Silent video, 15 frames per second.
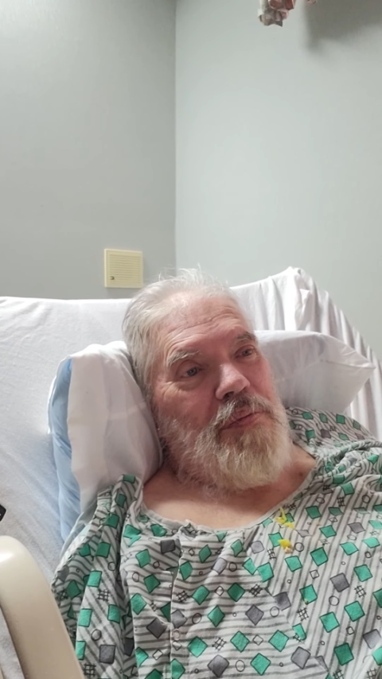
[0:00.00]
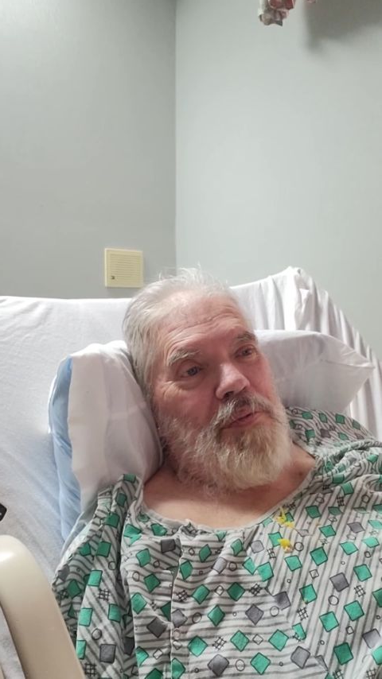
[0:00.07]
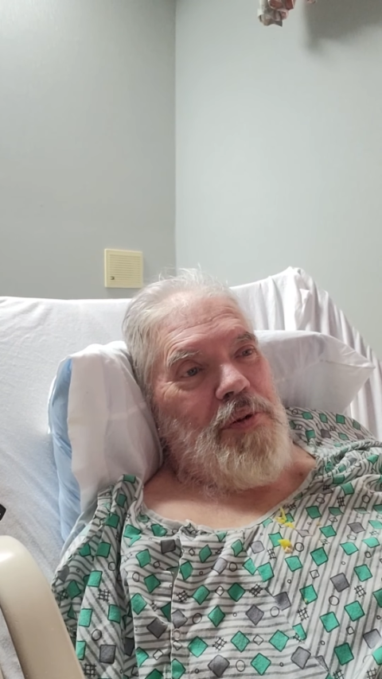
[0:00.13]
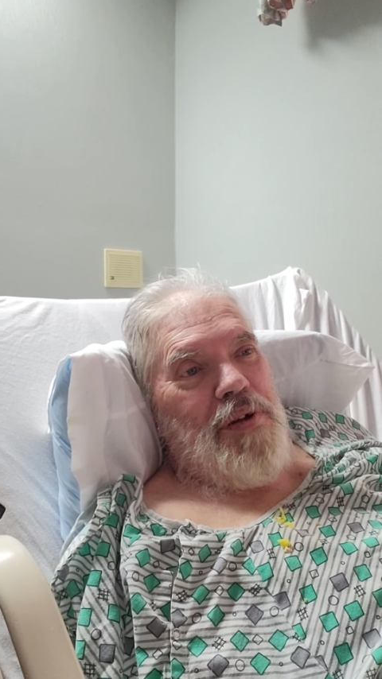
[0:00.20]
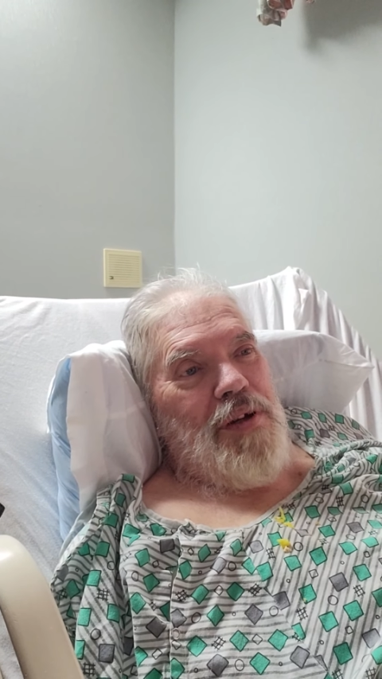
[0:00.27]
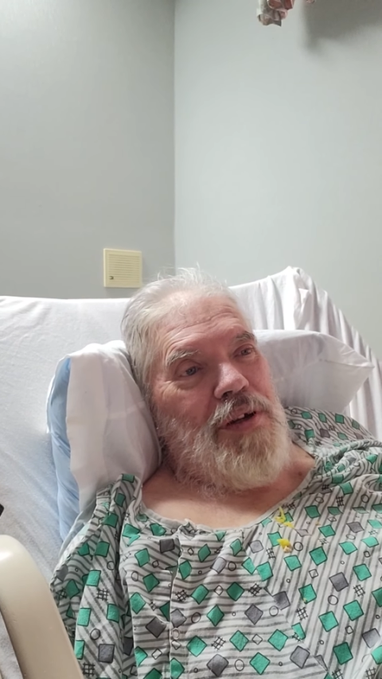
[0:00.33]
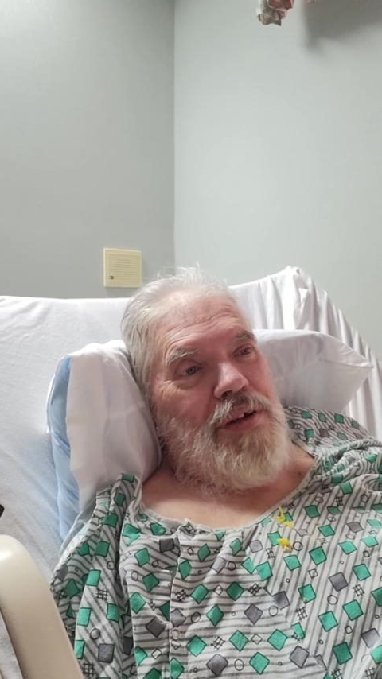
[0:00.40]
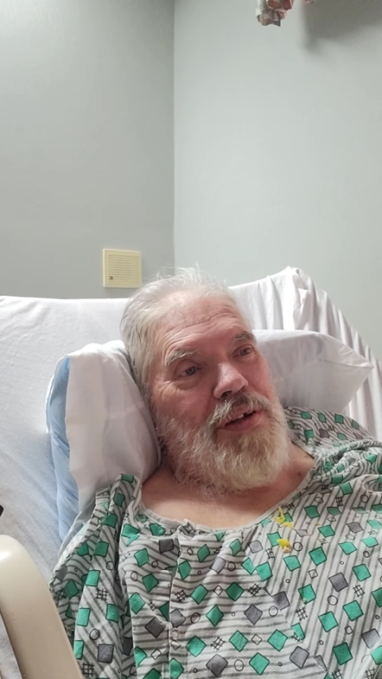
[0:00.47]

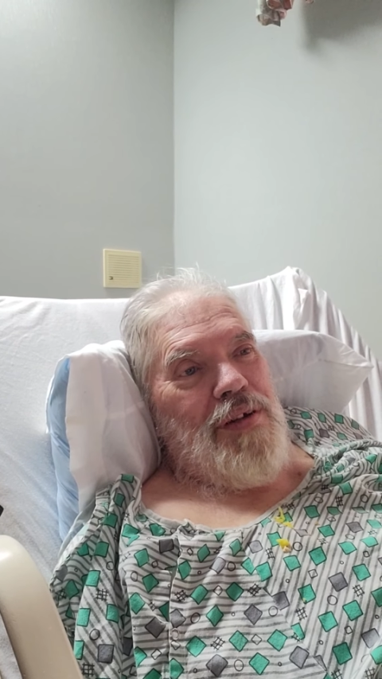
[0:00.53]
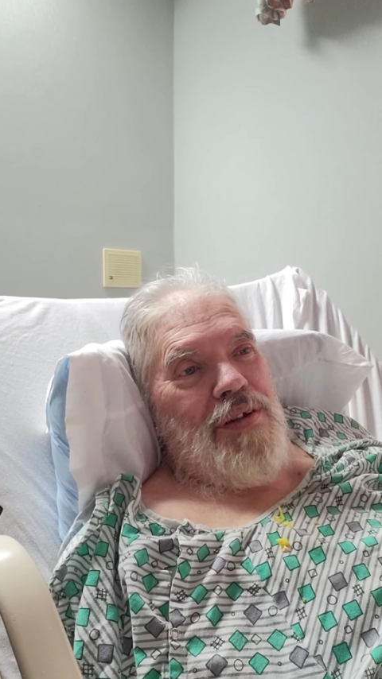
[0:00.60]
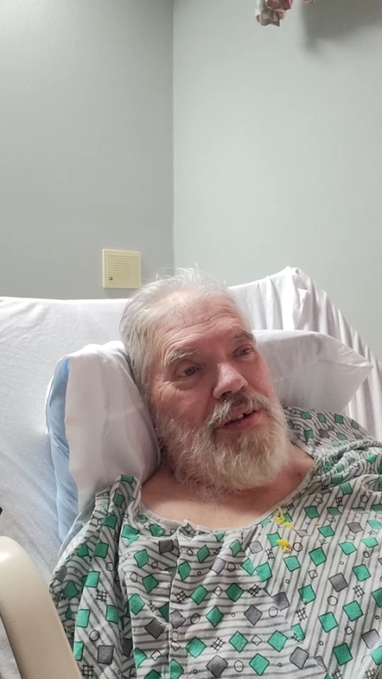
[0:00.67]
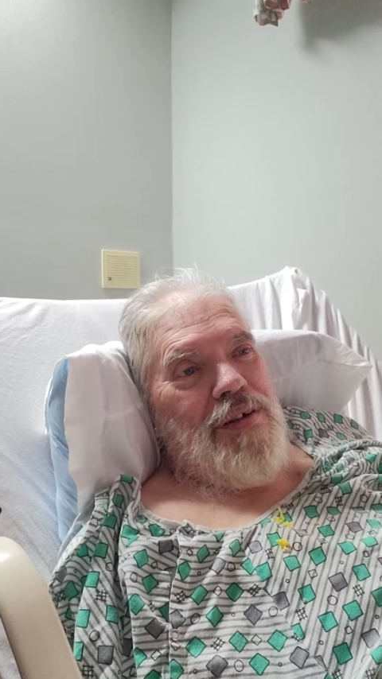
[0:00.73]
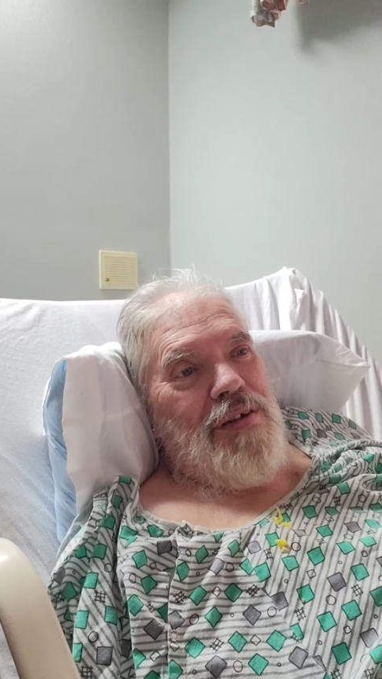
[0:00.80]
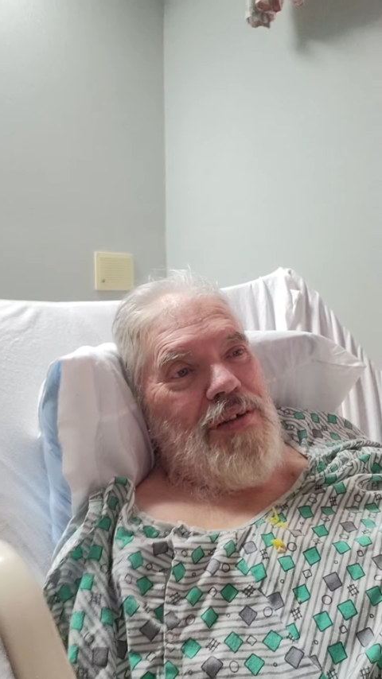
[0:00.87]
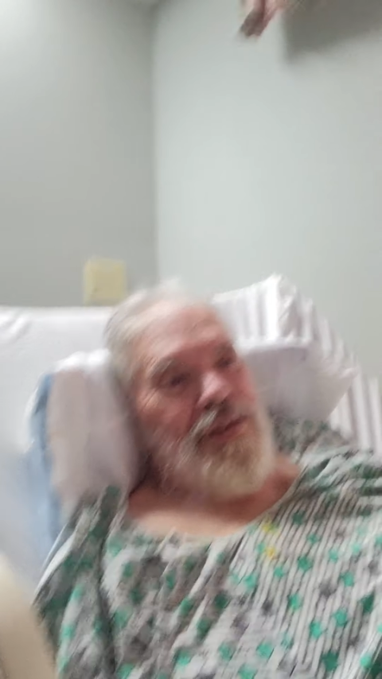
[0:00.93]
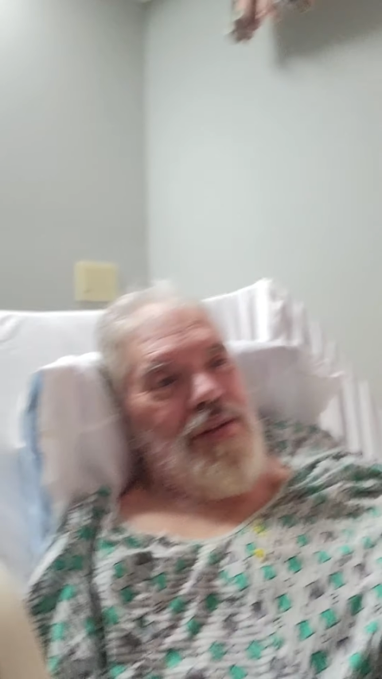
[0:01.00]

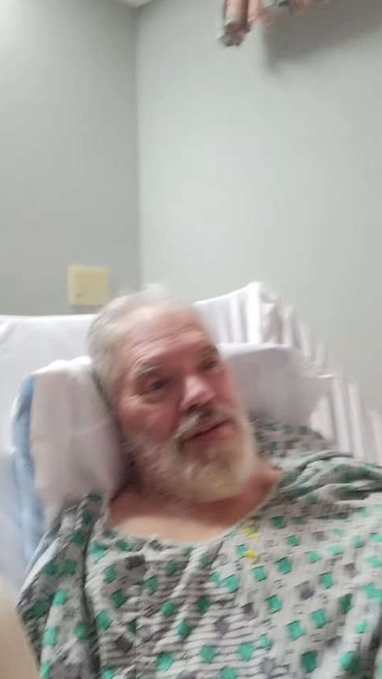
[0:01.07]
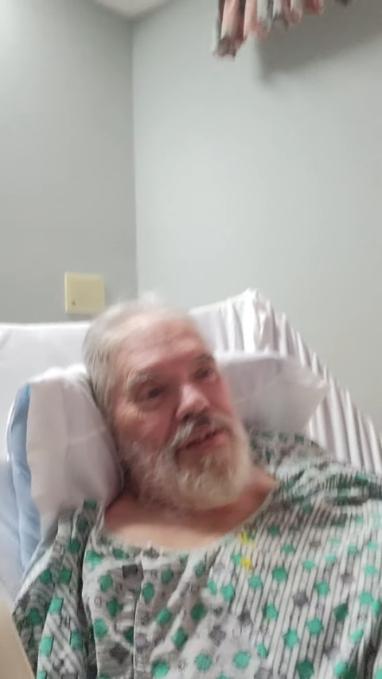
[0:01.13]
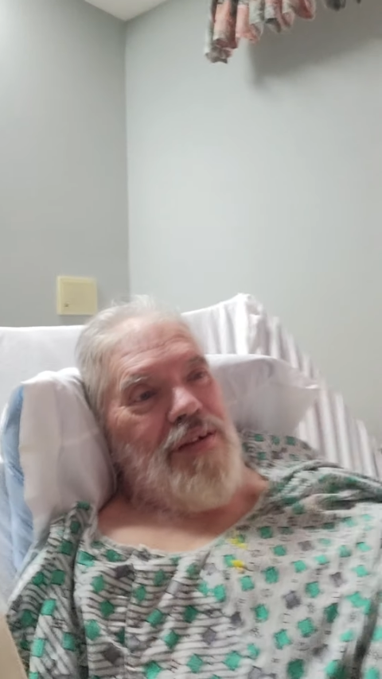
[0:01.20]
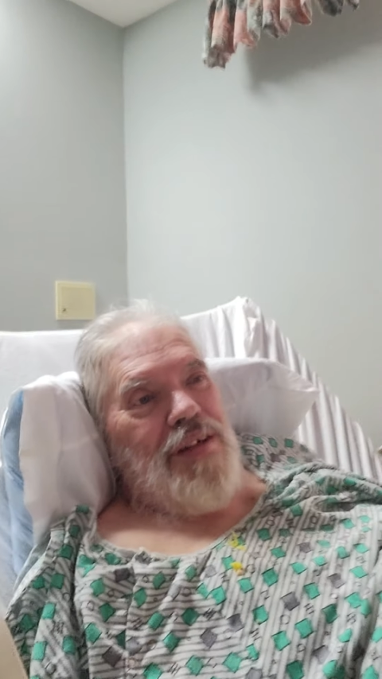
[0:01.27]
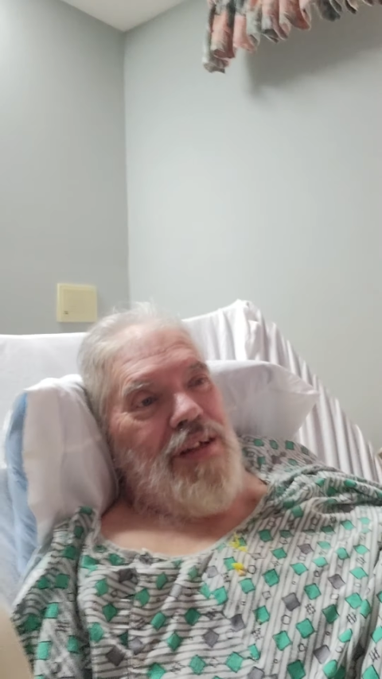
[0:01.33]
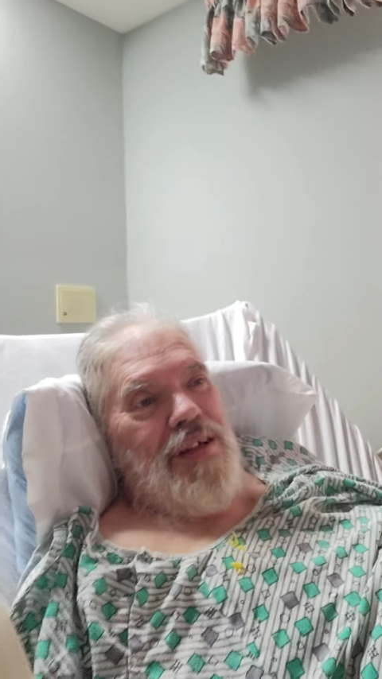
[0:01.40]
prayer.